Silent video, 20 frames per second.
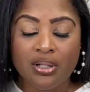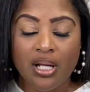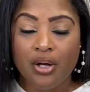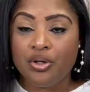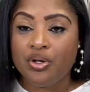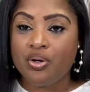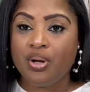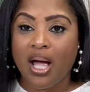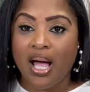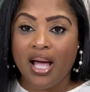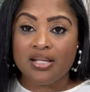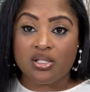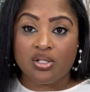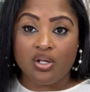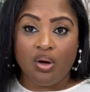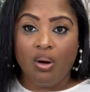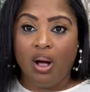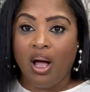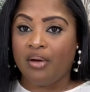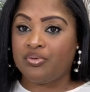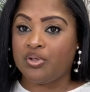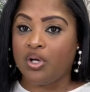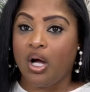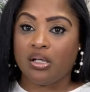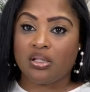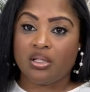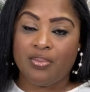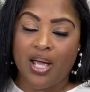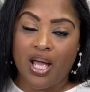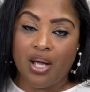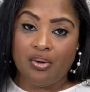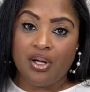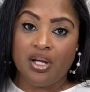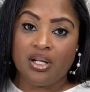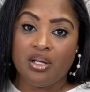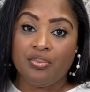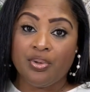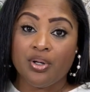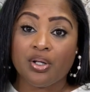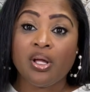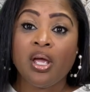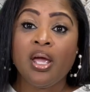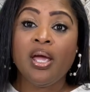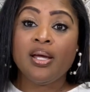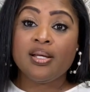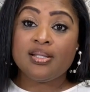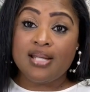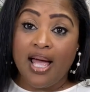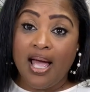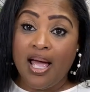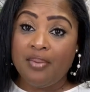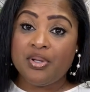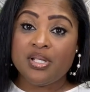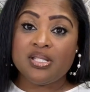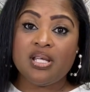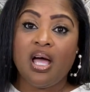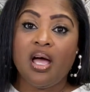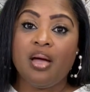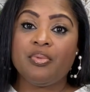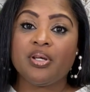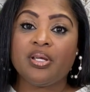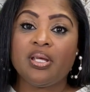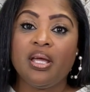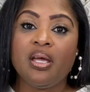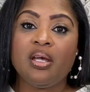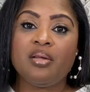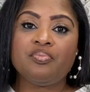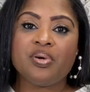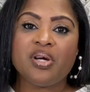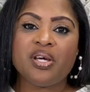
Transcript: Now you guys know I've talked about HoneyBook time and time again again,